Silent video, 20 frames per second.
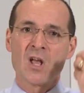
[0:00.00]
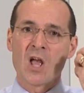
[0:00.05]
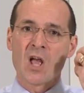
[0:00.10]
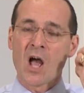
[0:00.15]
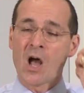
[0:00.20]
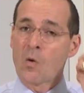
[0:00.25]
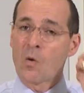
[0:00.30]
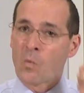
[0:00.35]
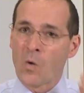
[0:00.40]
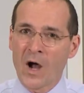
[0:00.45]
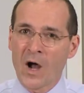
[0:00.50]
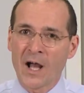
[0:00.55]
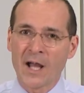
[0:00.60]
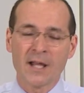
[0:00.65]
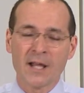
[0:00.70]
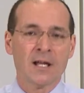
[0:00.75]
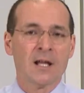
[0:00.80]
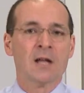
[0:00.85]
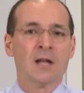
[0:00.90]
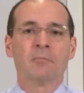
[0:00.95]

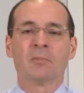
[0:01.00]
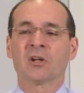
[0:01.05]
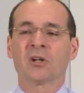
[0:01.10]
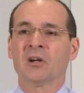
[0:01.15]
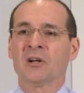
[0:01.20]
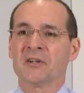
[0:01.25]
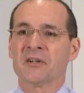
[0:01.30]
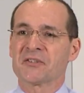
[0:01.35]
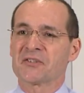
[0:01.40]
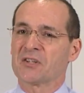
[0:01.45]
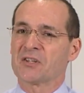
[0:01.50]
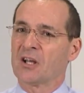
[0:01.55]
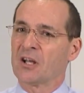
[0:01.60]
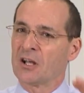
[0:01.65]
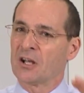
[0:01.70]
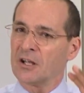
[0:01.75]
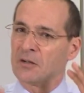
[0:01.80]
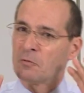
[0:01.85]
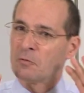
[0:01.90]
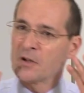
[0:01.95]
Why? Because
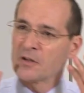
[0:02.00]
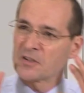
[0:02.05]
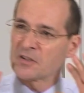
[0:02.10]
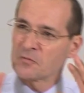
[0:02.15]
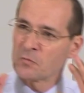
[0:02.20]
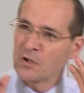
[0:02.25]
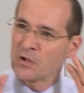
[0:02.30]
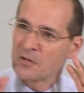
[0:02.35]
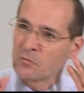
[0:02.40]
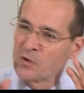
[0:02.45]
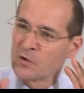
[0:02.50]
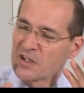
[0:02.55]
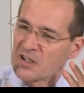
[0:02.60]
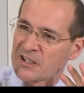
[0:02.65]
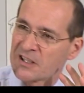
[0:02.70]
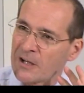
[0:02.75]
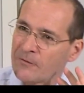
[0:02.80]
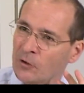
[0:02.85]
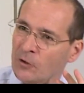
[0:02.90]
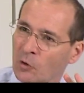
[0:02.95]
we're
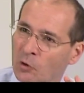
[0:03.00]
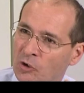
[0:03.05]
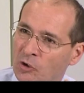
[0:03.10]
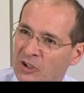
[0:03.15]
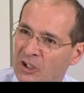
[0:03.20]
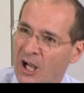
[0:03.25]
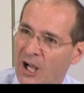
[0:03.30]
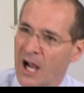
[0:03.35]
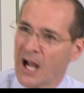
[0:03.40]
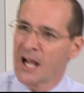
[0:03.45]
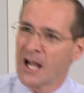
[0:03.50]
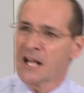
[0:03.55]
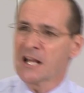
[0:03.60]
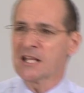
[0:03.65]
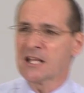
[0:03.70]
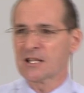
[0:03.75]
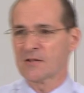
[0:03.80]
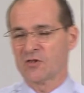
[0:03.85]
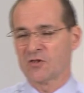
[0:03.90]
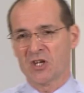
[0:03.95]
discovering all
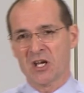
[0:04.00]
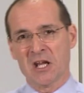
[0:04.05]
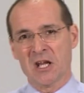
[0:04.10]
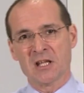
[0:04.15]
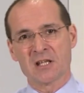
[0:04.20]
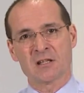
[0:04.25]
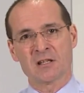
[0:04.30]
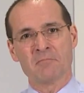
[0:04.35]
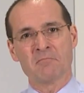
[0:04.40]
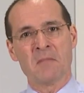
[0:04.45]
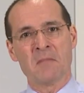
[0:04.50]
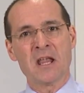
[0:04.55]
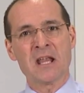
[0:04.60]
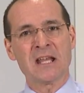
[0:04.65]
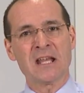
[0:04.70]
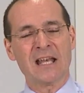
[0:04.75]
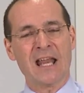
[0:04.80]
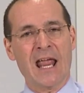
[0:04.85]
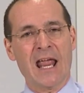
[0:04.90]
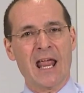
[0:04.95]
kinds of genes that make
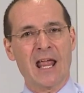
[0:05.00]
it